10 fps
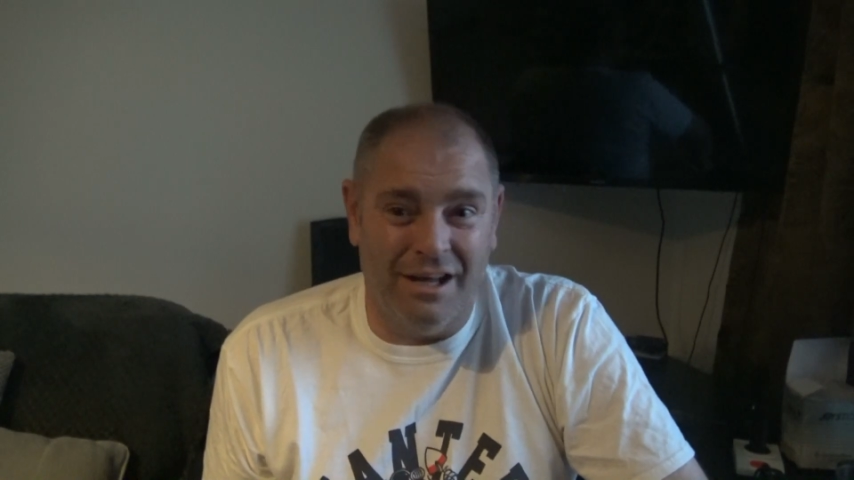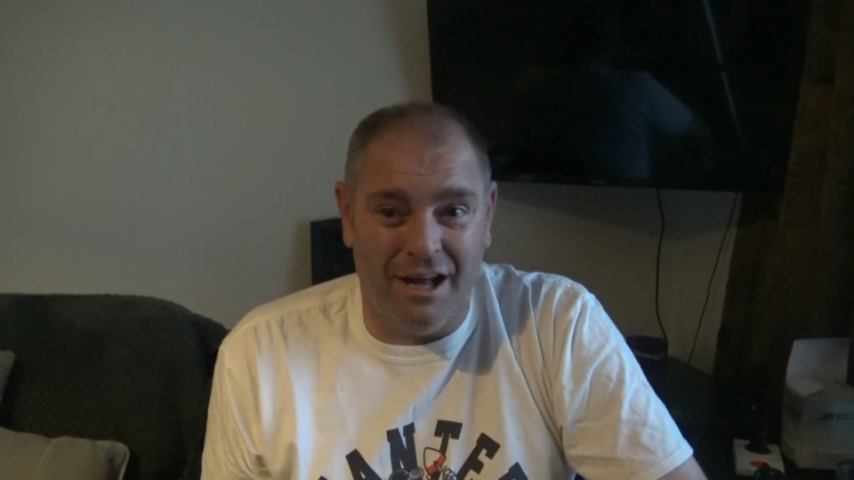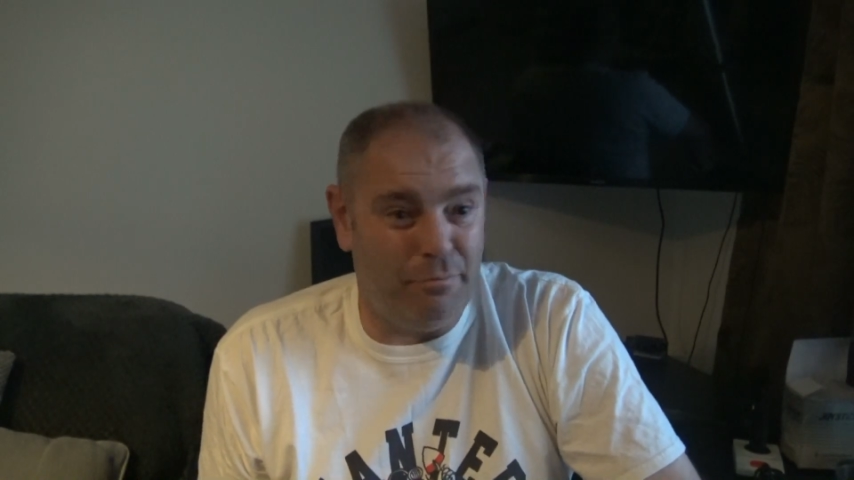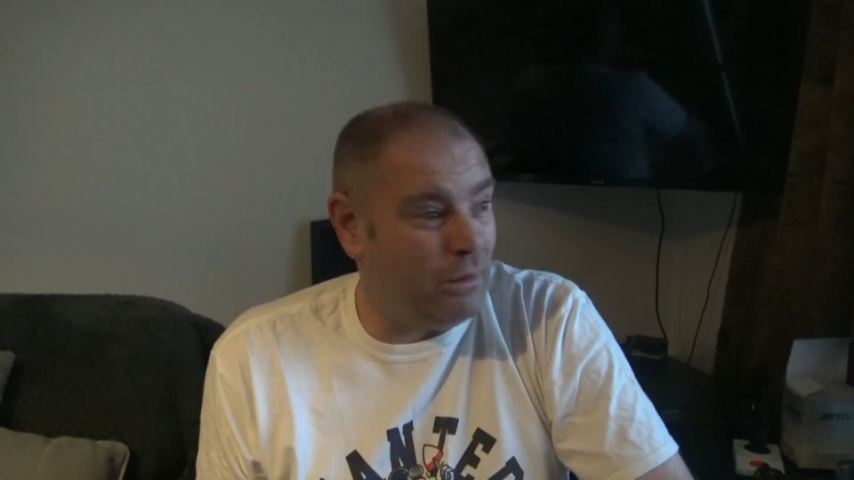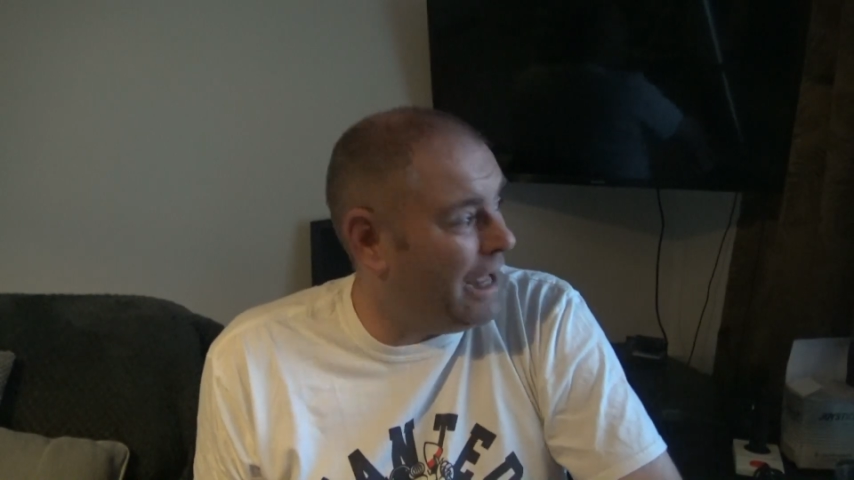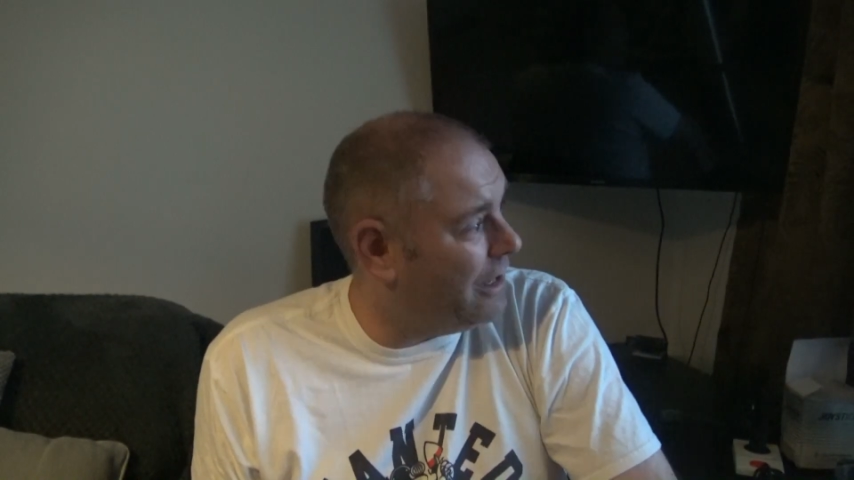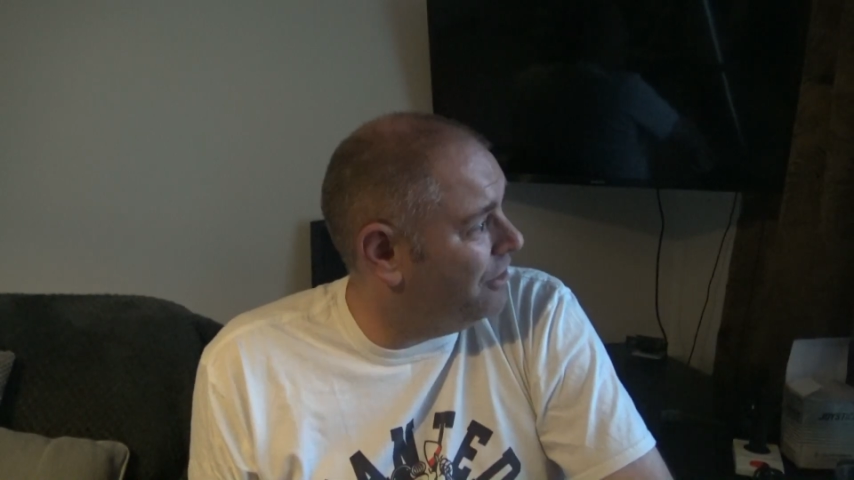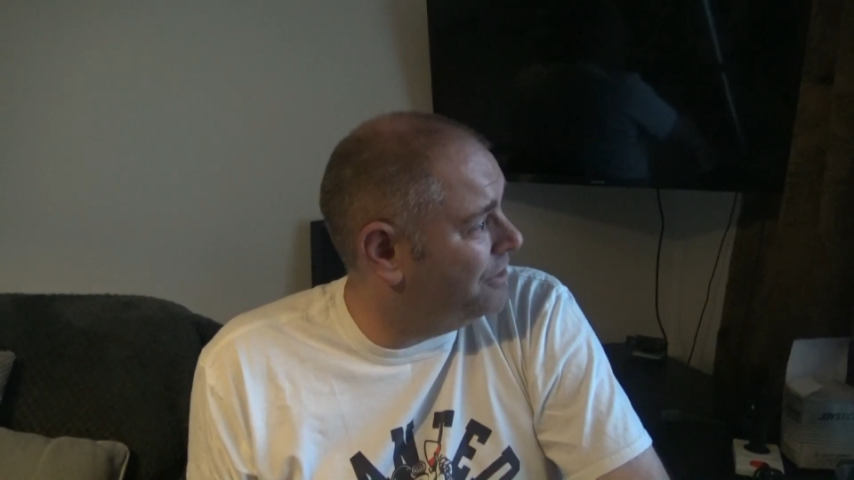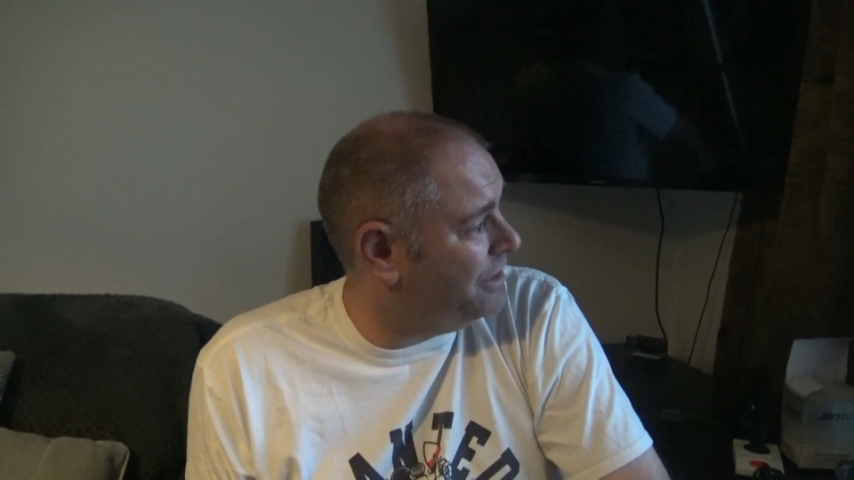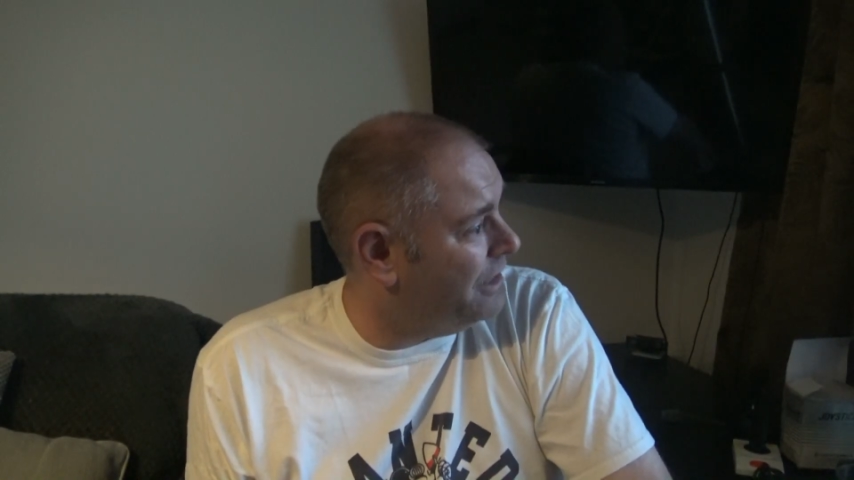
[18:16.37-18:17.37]
and play
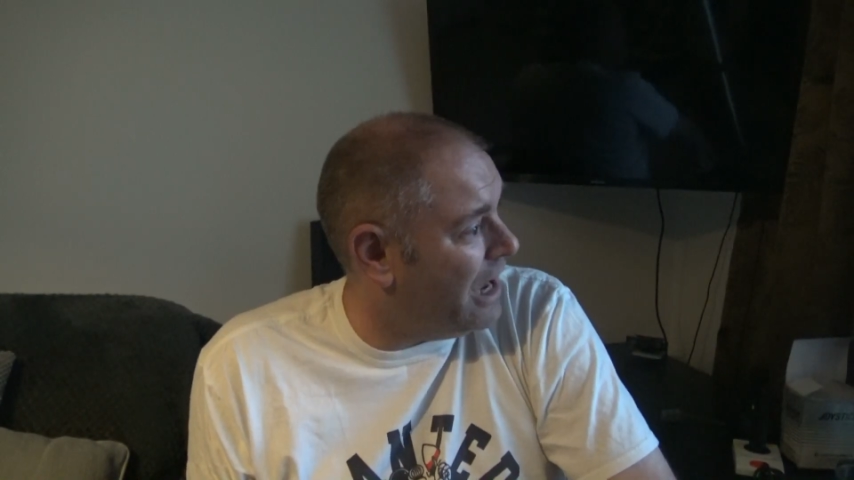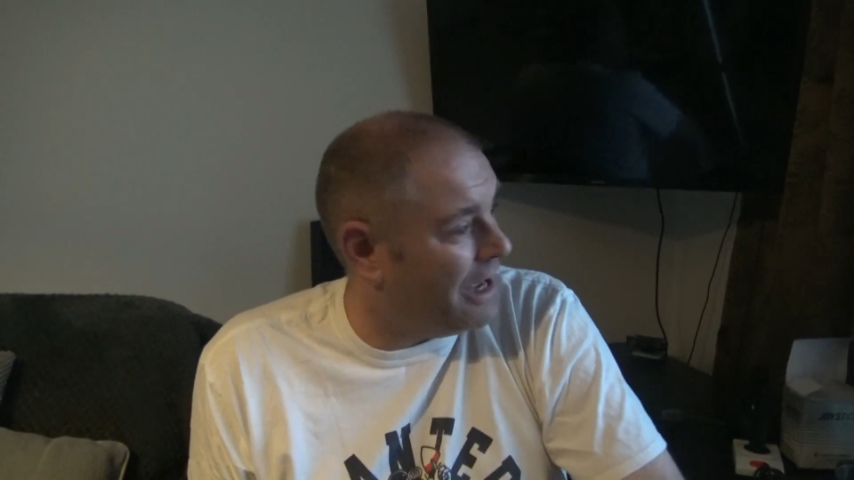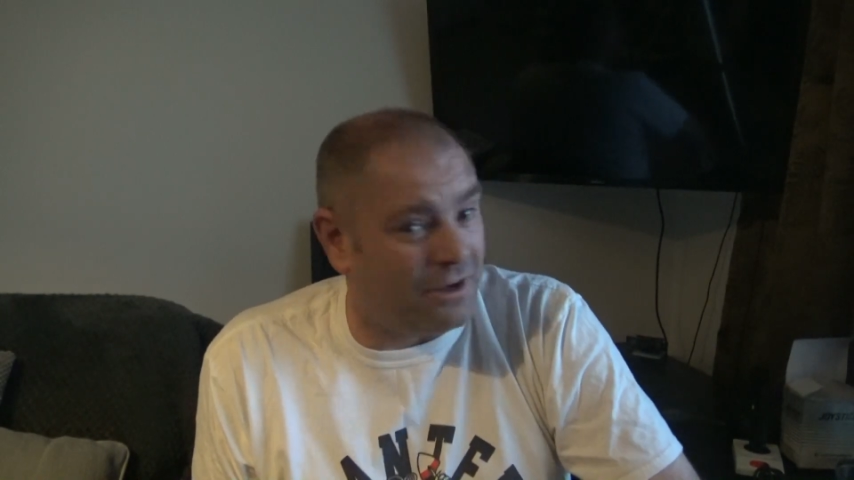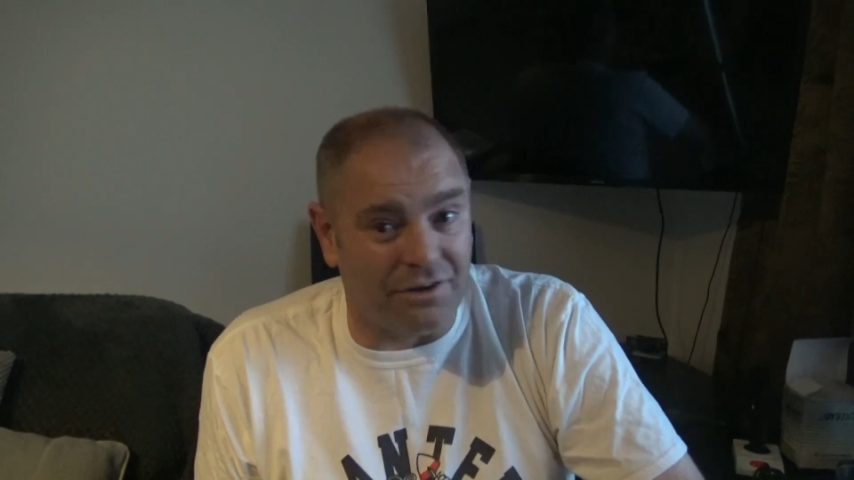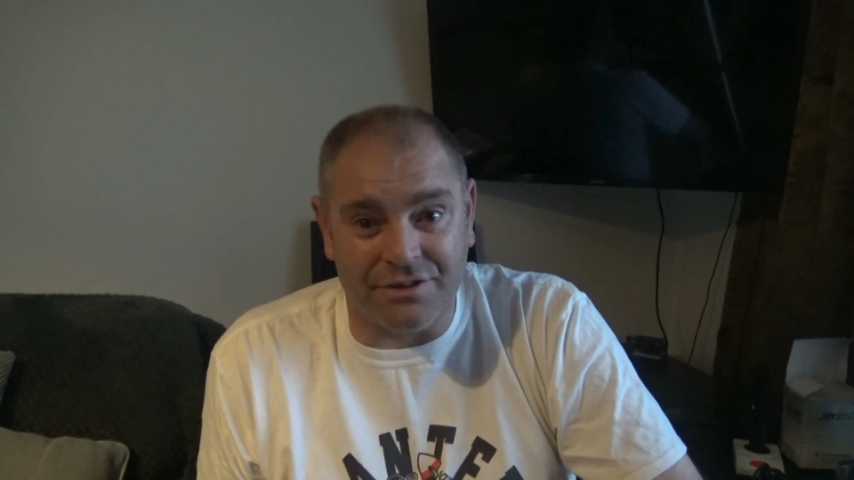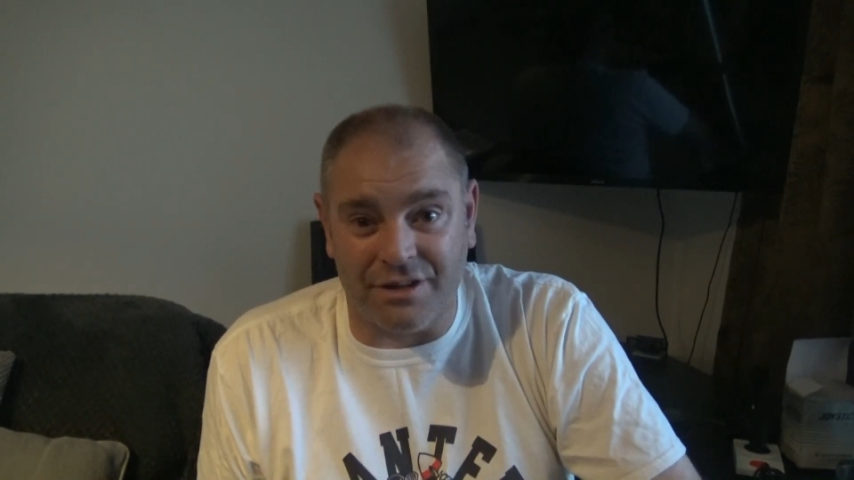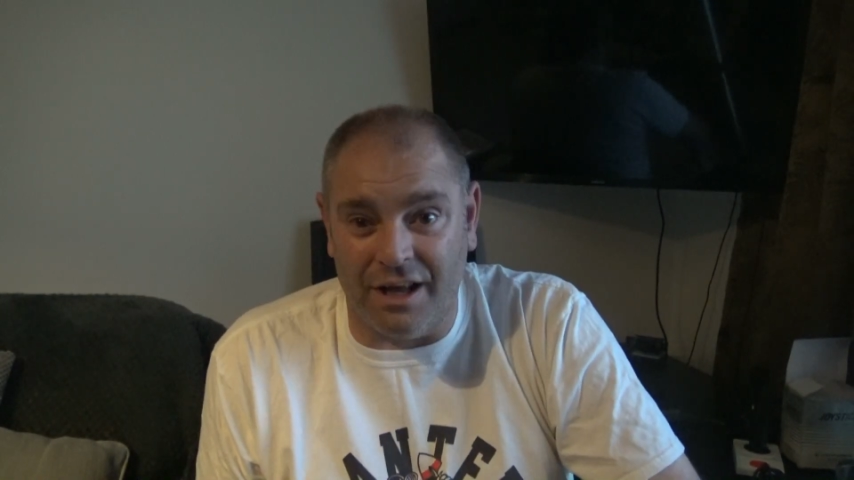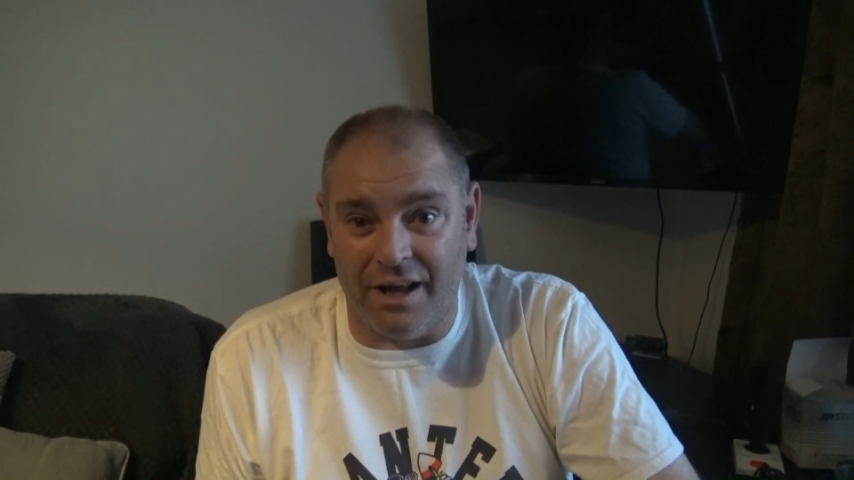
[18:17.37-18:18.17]
COD tonight because